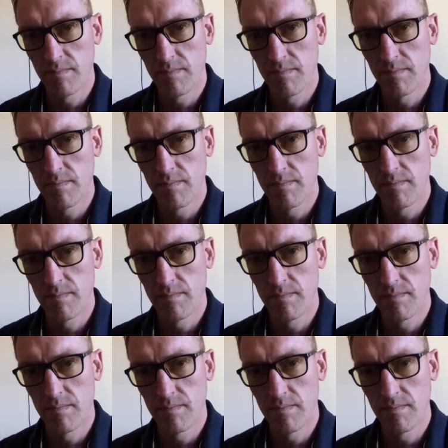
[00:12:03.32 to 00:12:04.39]

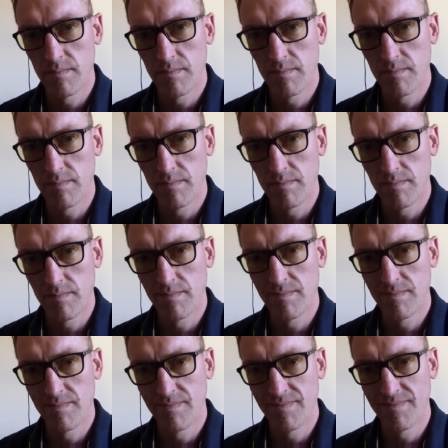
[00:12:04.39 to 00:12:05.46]

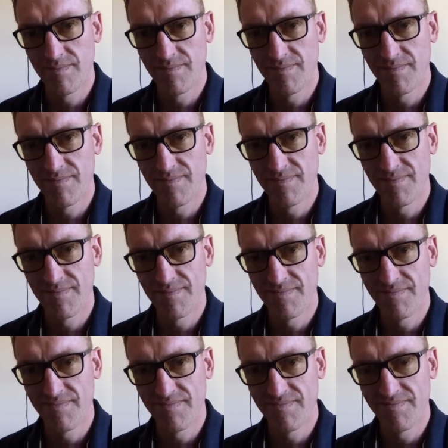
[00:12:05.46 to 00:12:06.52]

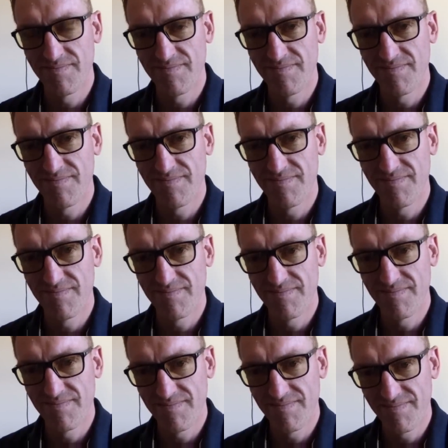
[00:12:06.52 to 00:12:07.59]

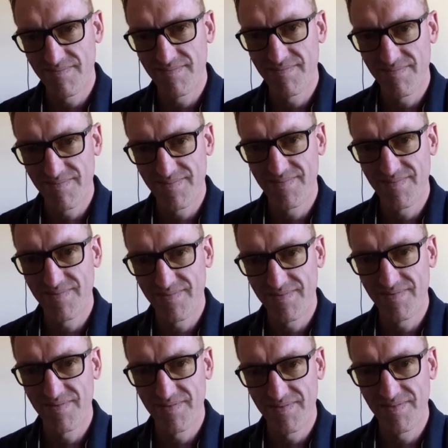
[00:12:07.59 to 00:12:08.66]

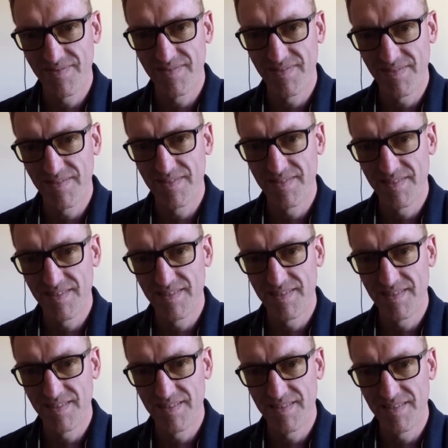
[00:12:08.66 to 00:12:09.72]

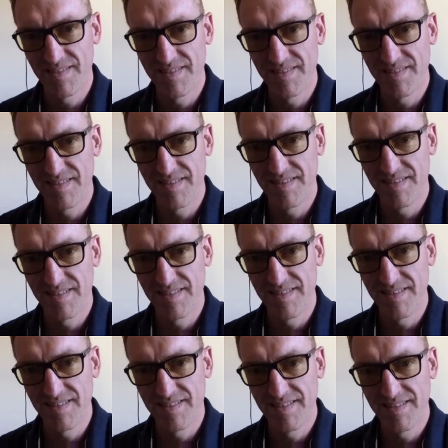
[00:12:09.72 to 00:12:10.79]

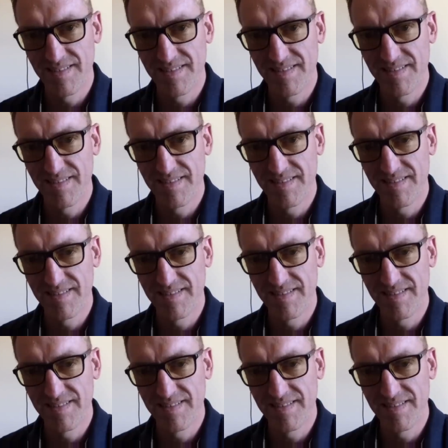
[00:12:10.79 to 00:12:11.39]
The person shown says nothing.